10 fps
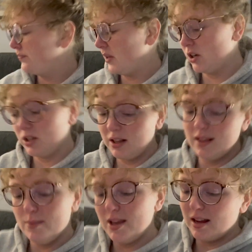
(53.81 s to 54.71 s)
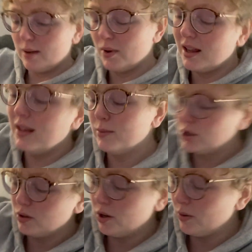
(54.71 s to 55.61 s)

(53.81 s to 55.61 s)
Actually, let me get up and let me show you